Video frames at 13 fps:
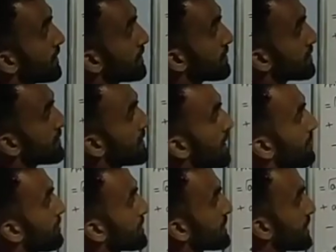
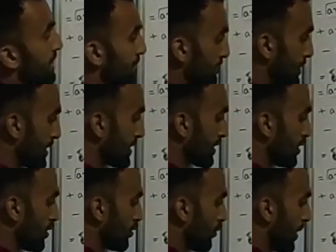CF is nothing
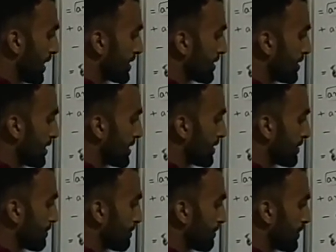but Y3
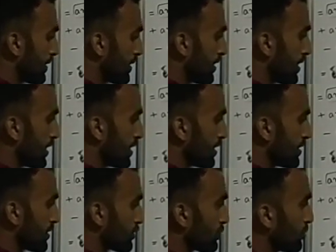
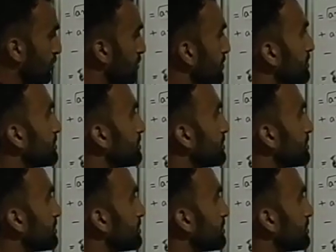into